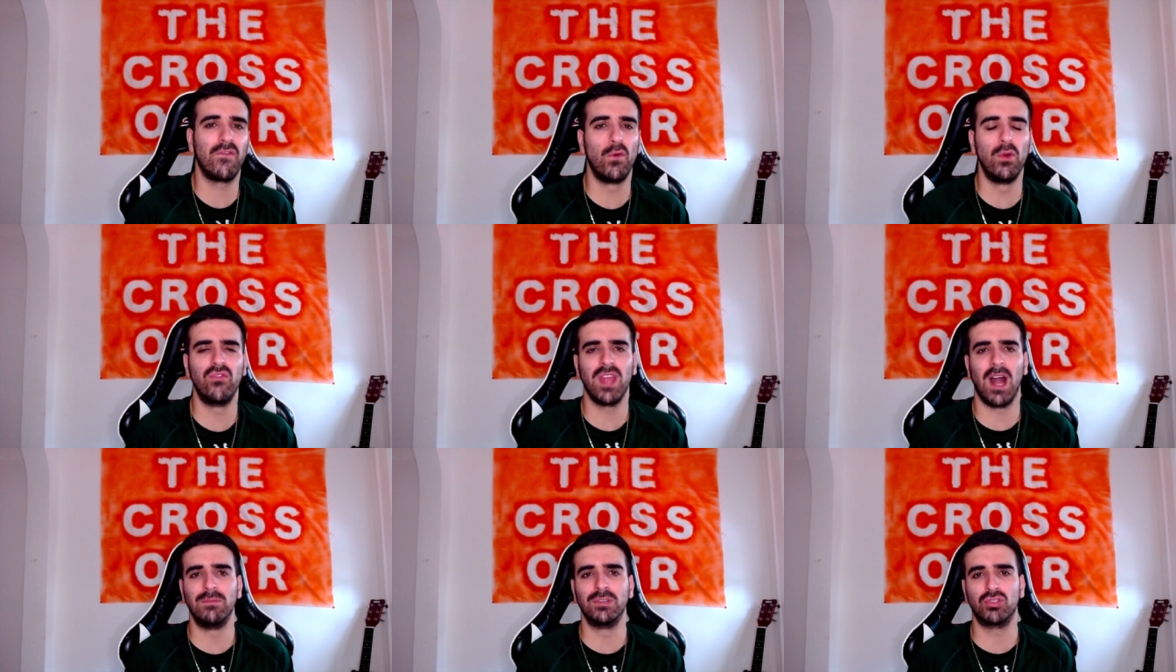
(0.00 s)
for
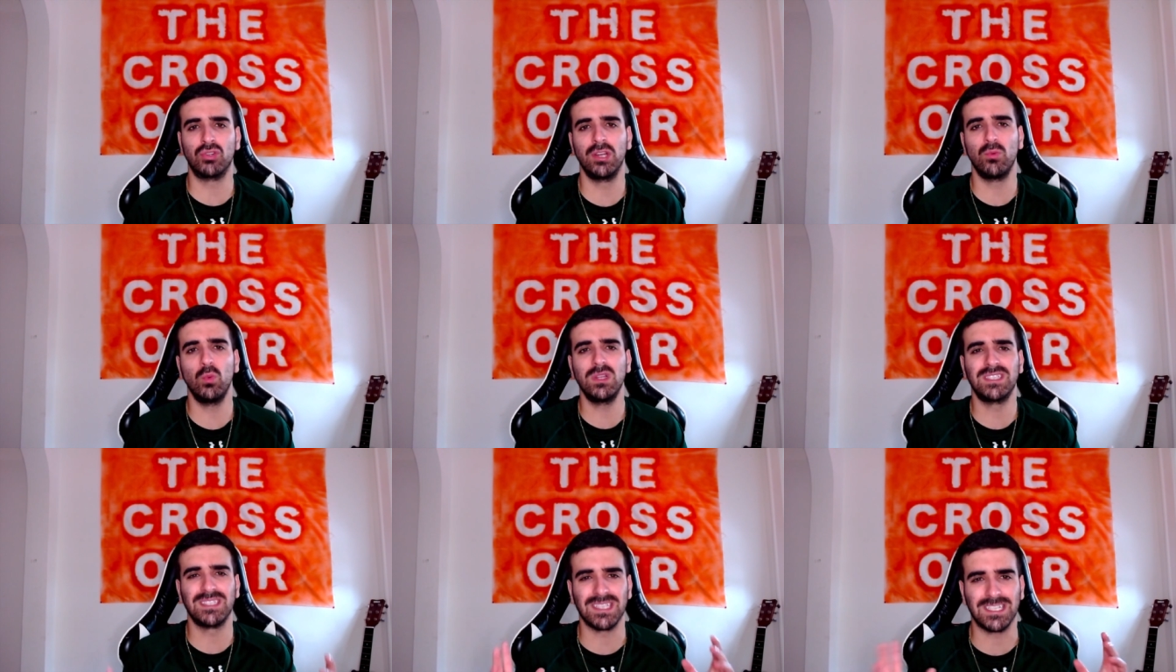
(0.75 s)
Real Madrid, which
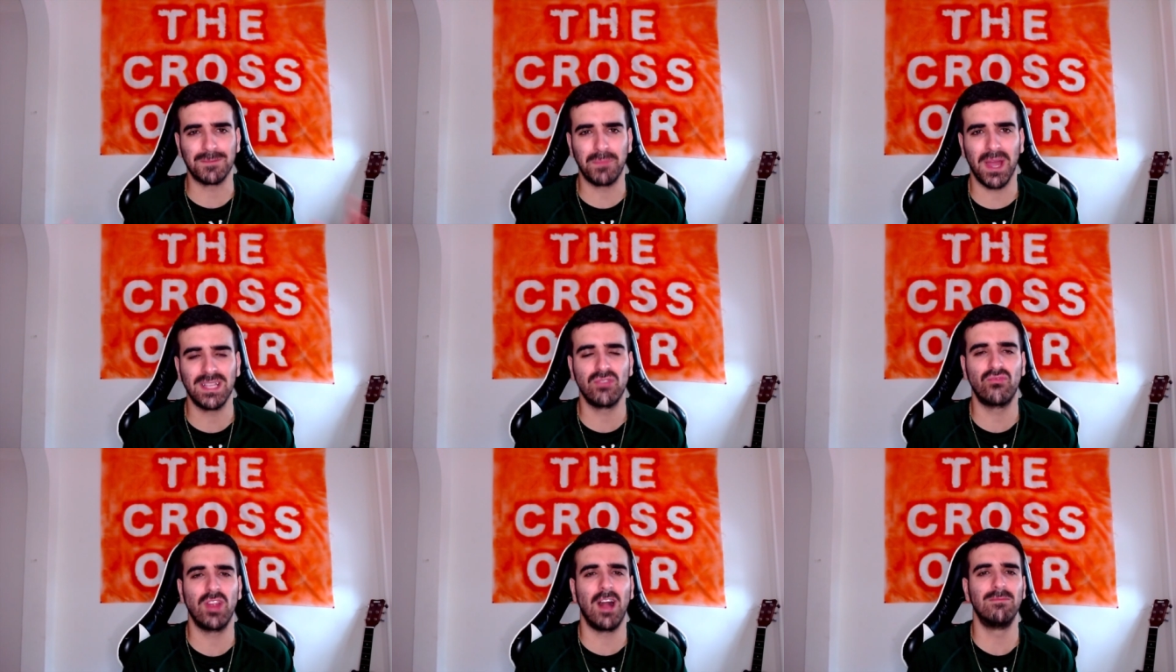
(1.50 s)
is expected.
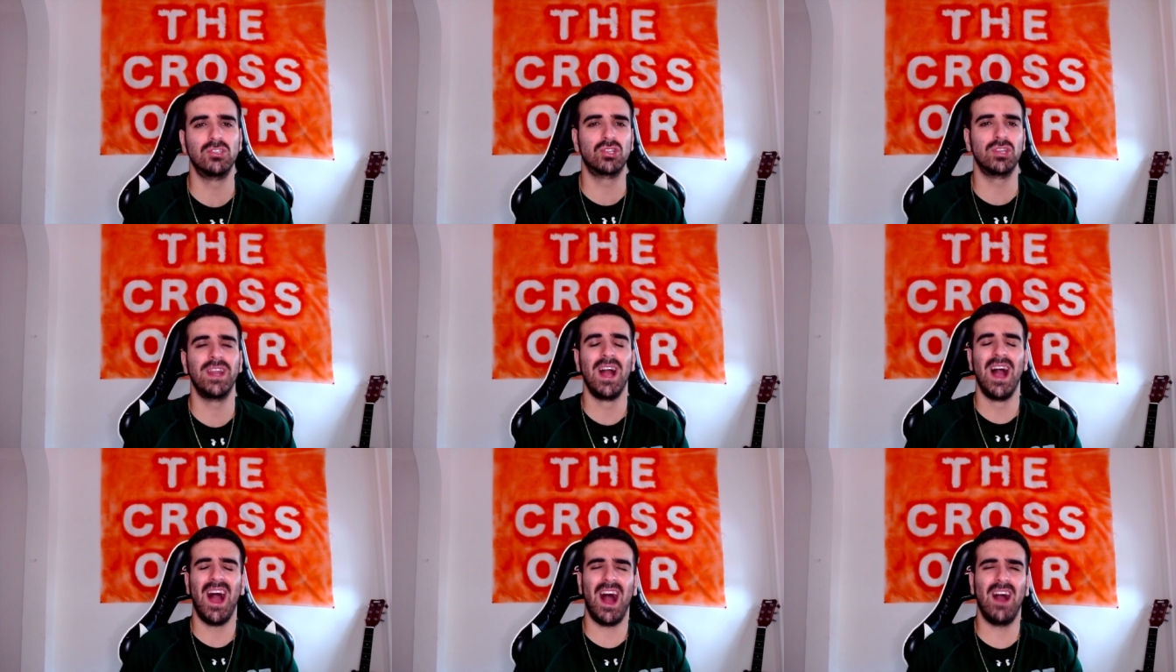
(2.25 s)
Real Madrid
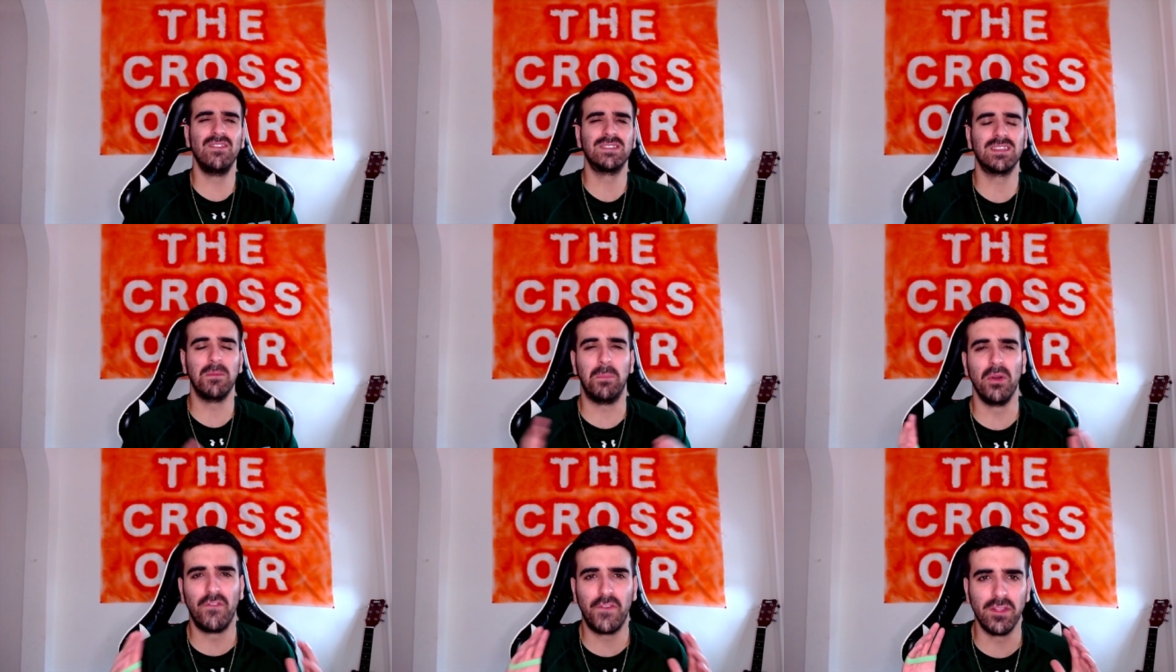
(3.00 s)
obviously
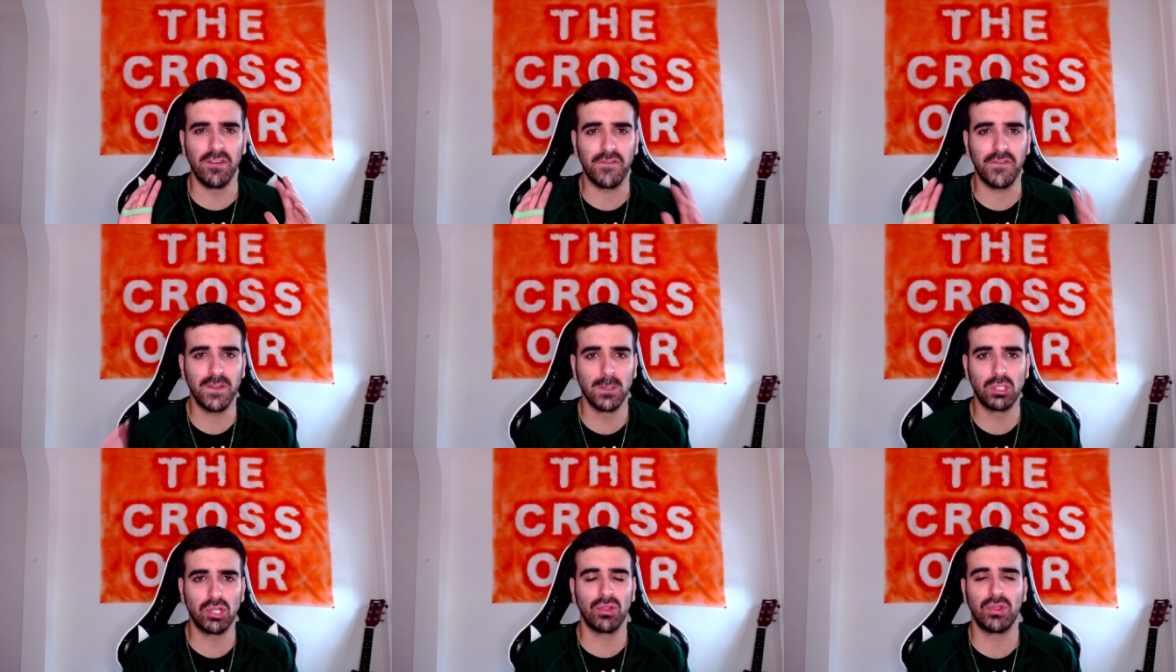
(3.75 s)
built for the
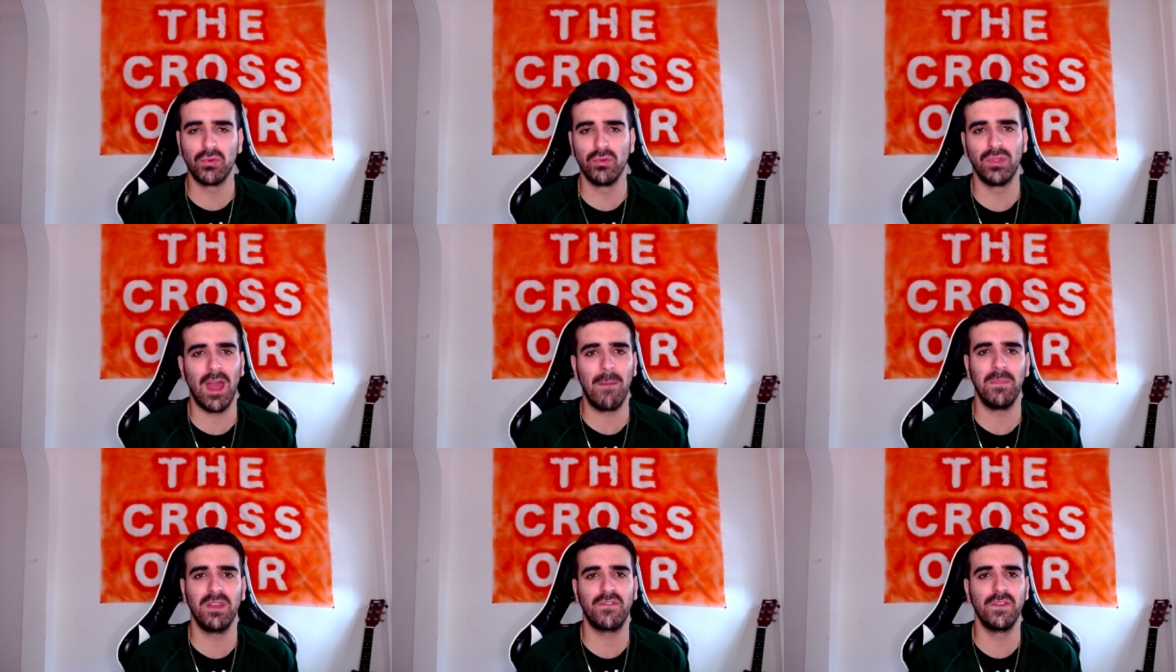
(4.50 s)
future through that
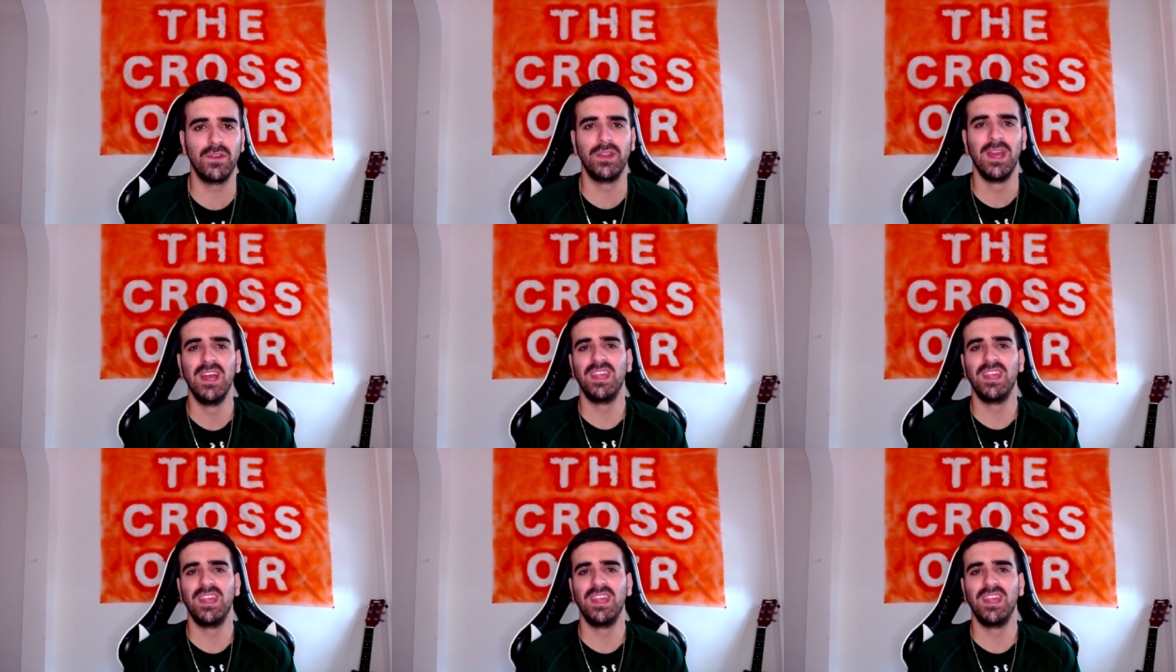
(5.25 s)
midfield.